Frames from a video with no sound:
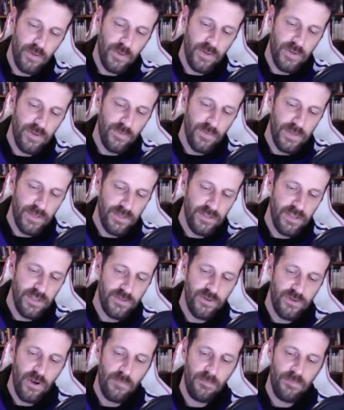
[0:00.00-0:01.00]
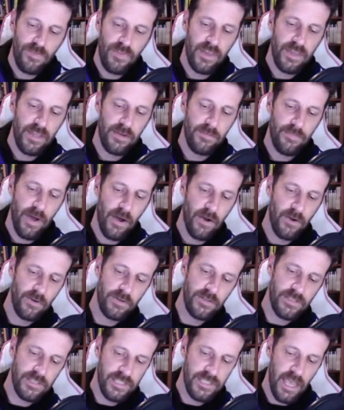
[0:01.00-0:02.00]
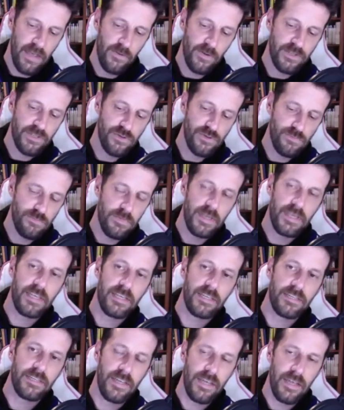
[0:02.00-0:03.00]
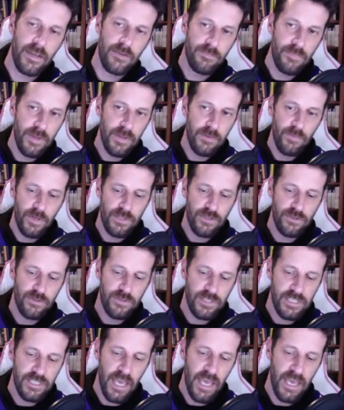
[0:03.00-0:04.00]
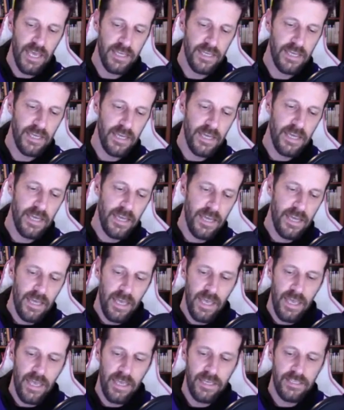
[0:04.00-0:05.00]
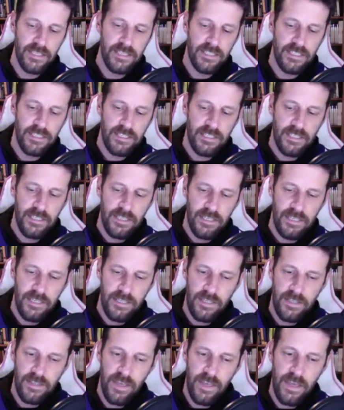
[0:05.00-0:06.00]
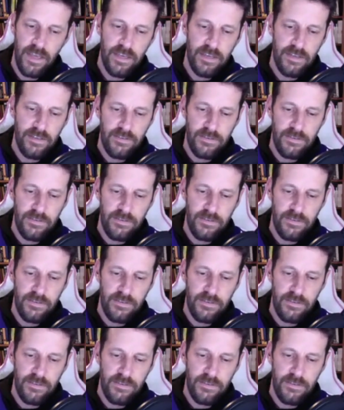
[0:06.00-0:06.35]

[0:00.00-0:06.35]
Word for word: when you mentioned the Trump thing about say what you mean and mean what you say, is that